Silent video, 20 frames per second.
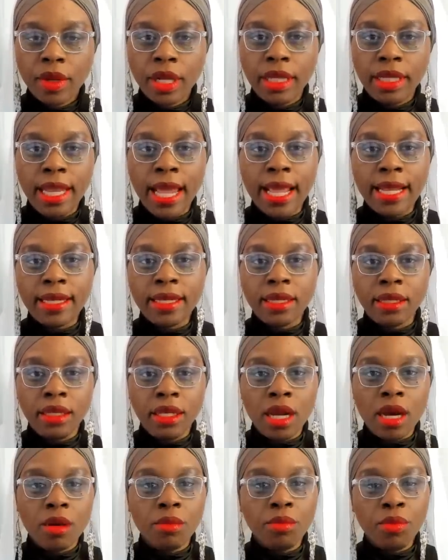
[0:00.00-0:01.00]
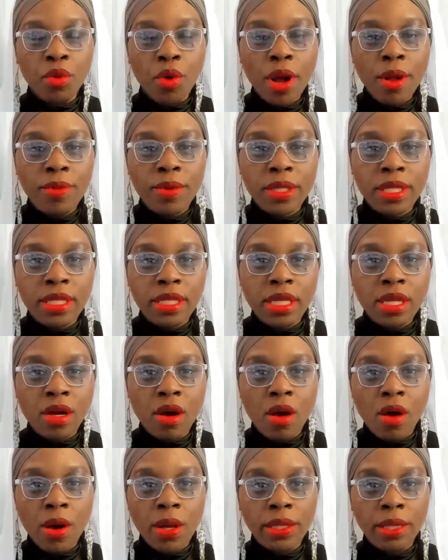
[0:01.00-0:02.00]
that the young boy was
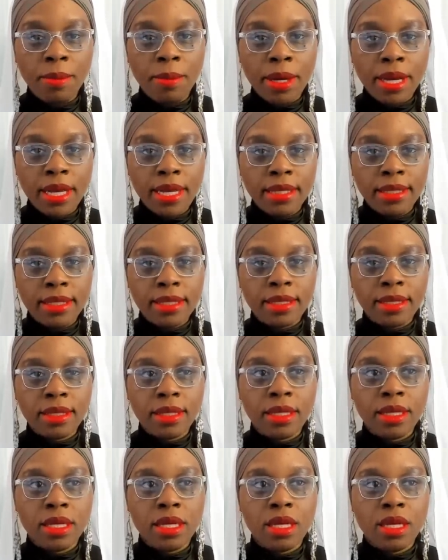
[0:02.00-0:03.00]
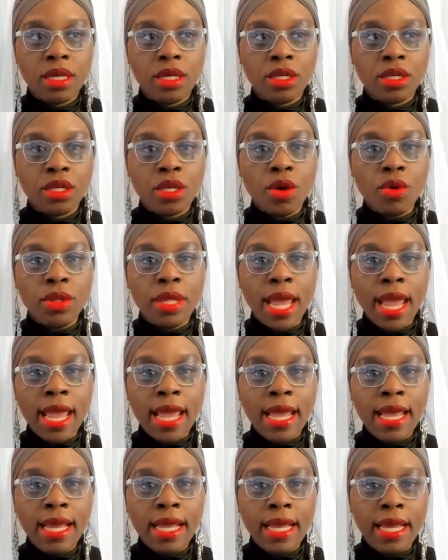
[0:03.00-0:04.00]
still on the bus. So
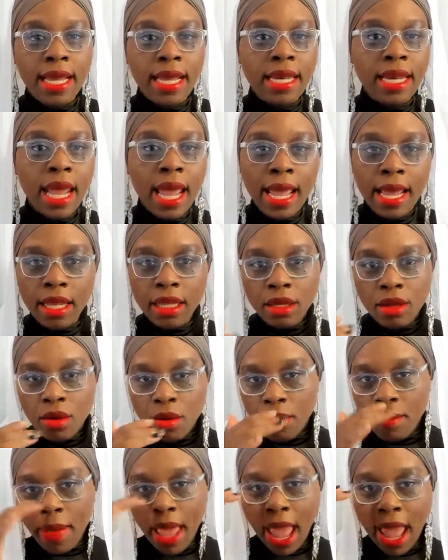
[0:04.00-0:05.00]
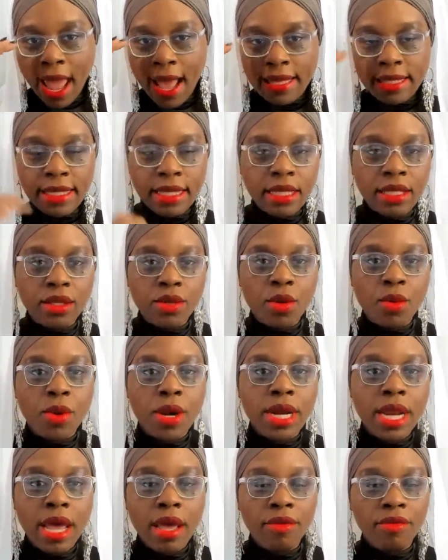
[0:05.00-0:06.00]
they, in their little masks or
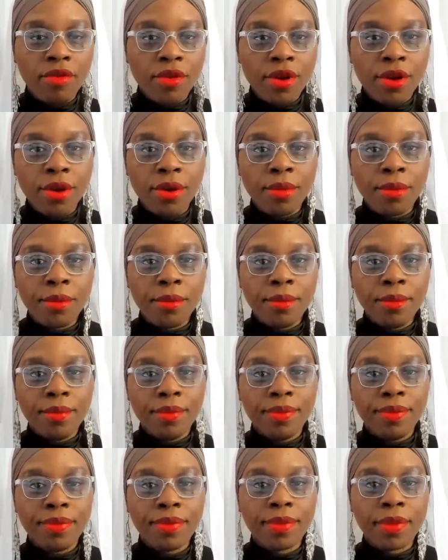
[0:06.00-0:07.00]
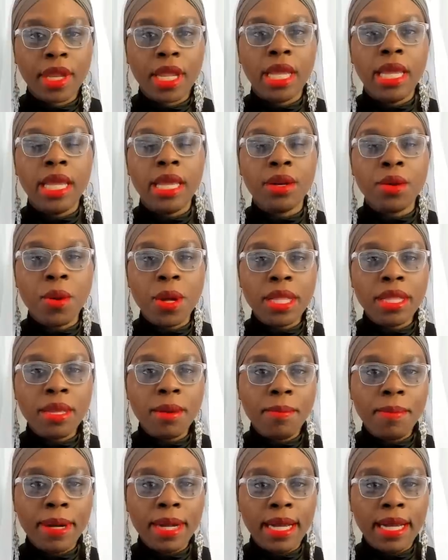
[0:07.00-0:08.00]
whatever, get on the
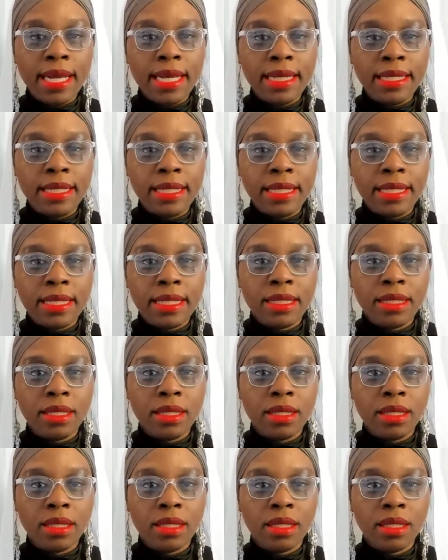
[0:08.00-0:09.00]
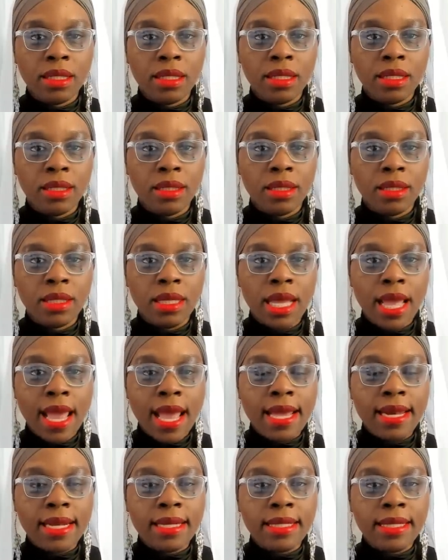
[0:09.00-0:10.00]
bus
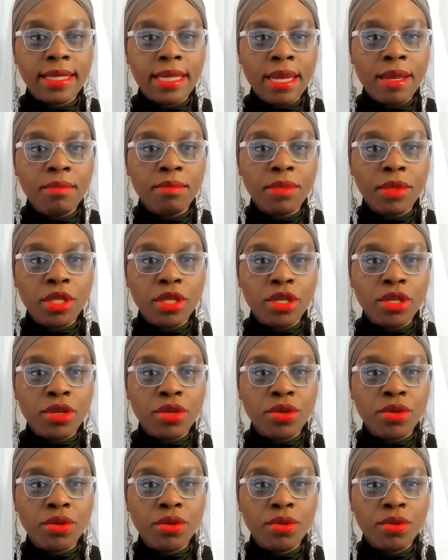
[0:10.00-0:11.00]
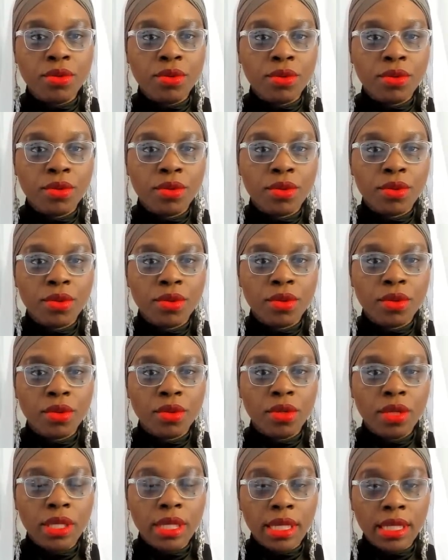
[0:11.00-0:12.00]
and attempt to
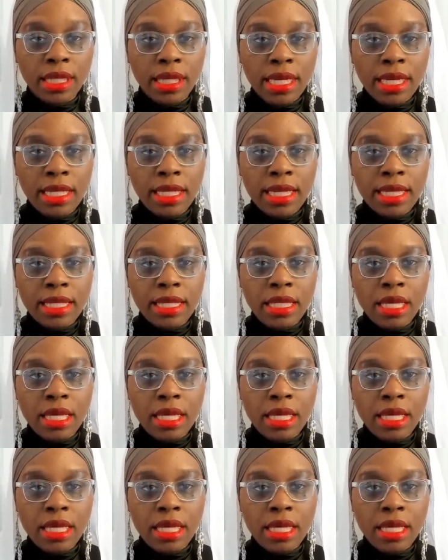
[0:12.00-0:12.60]
delete this